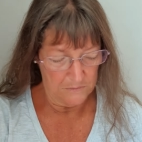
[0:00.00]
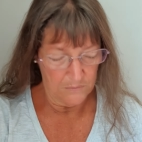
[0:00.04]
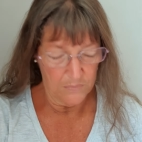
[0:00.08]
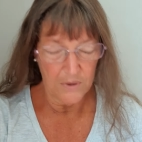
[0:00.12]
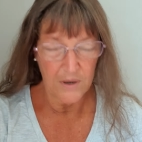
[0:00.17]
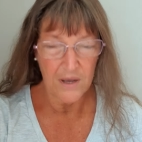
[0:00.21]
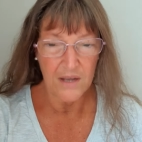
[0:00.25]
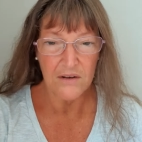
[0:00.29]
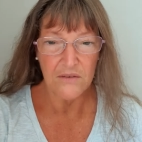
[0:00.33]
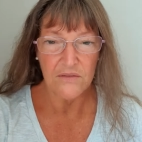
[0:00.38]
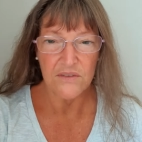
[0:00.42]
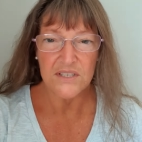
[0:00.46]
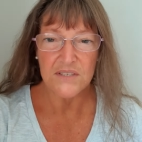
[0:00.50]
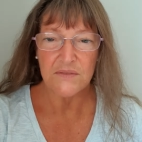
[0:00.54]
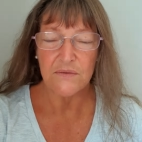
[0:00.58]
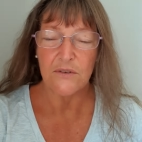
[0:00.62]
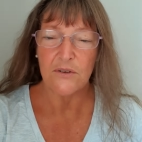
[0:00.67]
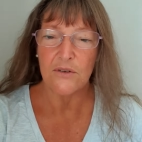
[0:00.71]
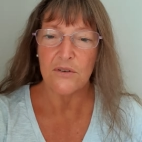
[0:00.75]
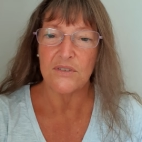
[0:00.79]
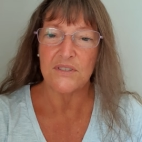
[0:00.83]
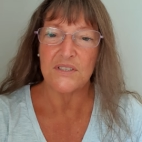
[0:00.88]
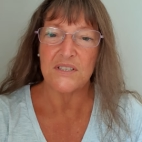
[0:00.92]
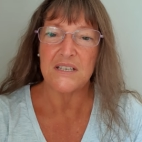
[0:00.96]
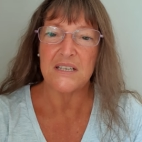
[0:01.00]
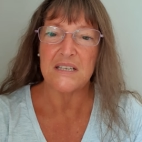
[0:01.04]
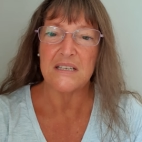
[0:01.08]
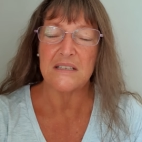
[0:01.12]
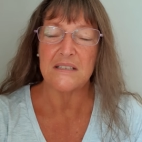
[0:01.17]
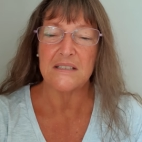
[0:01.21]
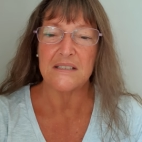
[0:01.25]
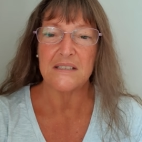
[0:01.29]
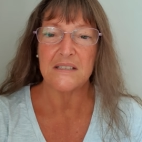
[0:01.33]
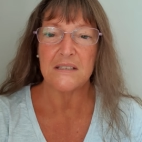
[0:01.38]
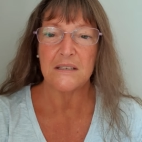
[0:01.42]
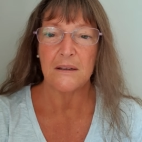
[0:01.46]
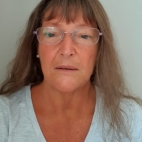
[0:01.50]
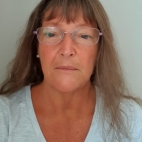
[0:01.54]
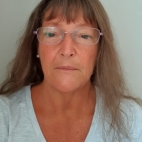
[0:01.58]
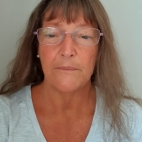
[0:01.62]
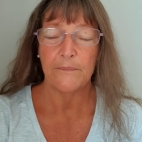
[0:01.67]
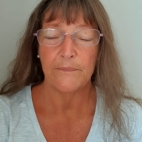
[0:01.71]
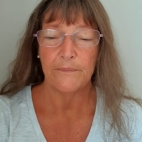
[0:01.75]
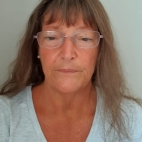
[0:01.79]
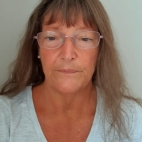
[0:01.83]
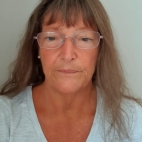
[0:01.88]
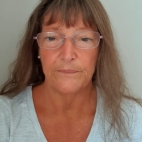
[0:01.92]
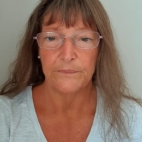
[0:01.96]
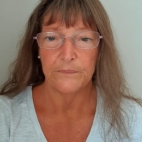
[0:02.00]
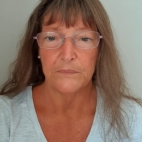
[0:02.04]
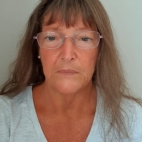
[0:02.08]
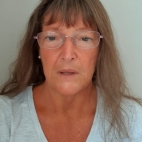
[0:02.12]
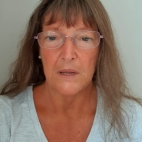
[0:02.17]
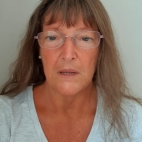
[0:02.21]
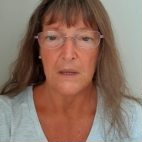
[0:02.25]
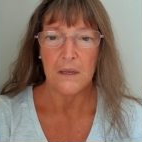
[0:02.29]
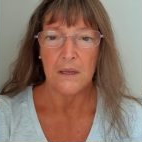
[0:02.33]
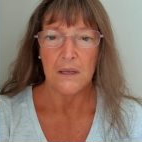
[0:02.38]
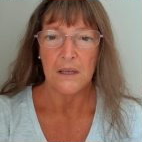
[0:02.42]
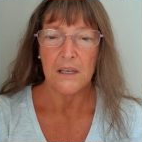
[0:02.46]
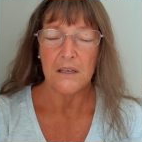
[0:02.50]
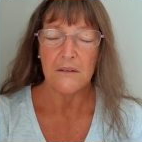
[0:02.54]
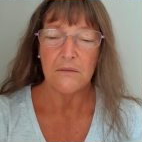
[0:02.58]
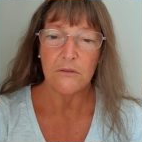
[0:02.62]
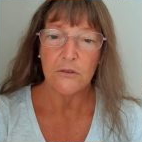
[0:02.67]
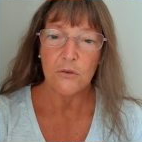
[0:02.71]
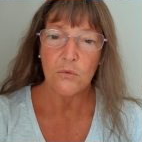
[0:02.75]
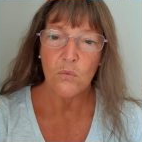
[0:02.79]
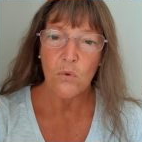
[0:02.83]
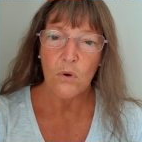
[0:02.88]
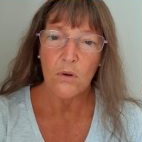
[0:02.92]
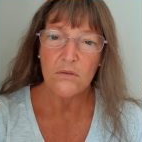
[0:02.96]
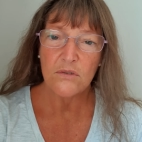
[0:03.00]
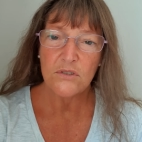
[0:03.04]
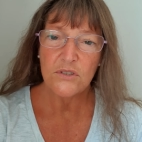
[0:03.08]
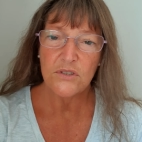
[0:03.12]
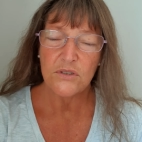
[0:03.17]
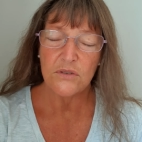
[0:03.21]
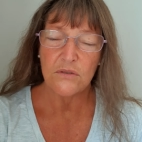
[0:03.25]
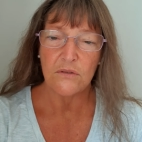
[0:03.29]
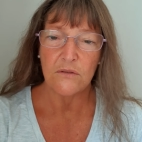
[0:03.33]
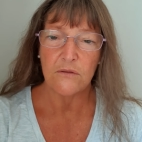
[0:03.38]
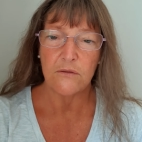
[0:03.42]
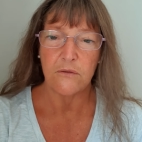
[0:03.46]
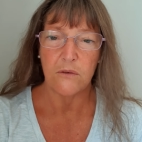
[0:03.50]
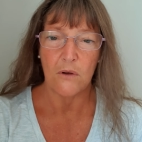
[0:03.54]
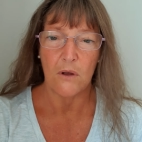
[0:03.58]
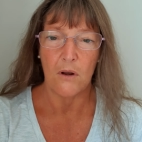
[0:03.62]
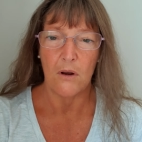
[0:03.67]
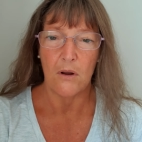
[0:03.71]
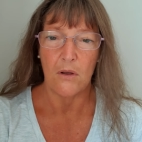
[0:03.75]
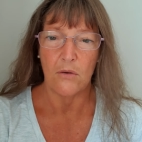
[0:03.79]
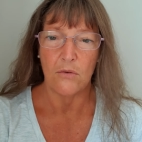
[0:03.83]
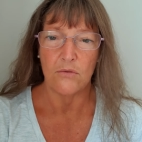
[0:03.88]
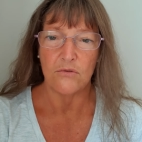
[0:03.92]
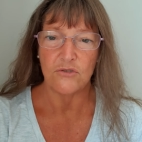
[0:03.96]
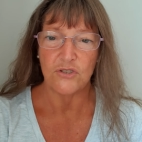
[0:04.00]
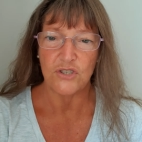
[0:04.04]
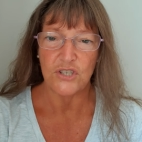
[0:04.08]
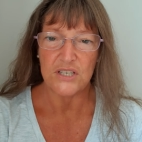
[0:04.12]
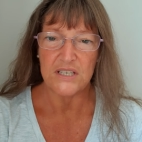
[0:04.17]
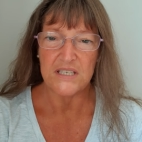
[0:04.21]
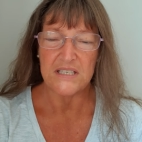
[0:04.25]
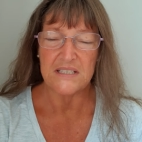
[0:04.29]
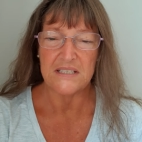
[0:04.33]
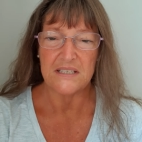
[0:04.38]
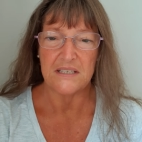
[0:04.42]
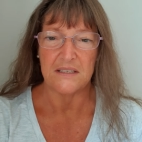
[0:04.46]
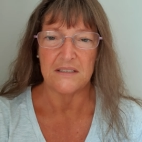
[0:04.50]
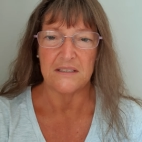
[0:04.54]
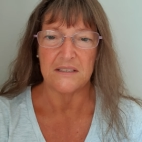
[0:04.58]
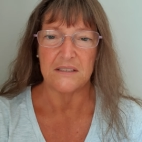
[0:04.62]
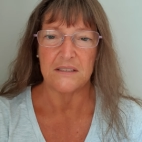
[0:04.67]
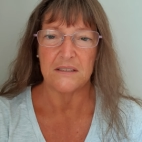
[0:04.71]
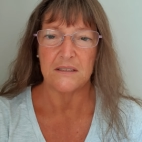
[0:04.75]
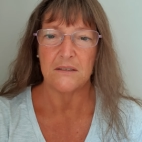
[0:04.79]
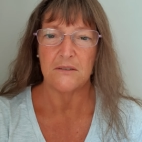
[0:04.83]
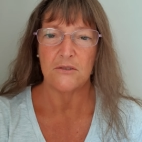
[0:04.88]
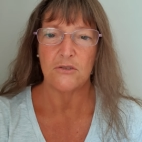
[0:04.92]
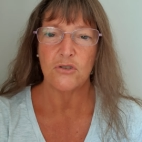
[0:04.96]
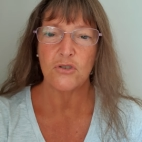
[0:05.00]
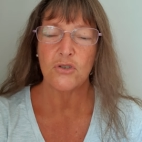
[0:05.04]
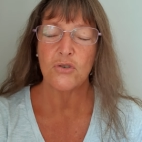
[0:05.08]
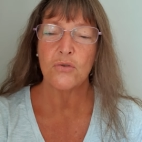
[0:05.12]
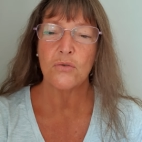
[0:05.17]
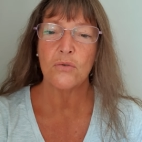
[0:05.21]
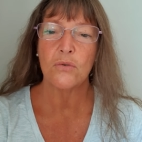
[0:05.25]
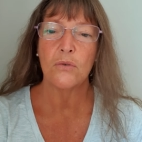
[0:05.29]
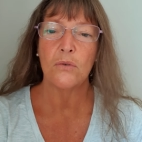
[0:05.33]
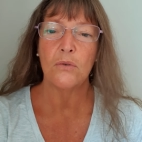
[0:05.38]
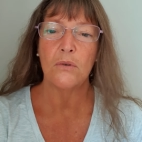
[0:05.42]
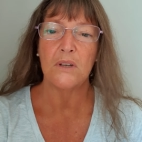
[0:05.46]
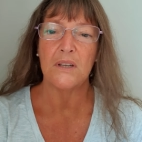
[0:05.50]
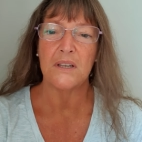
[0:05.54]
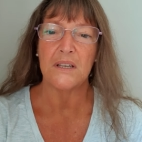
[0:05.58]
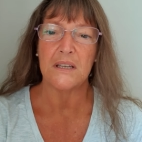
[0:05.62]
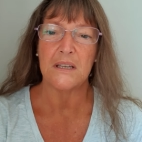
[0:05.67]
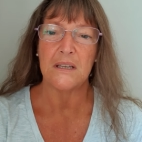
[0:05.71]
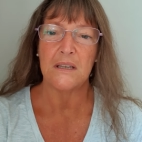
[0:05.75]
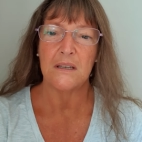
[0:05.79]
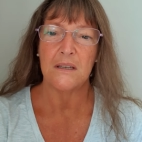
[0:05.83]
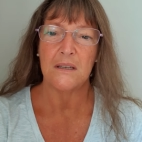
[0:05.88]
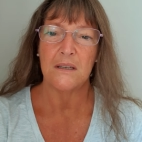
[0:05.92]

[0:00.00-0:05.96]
part of this verse is if you want to follow Jesus, truly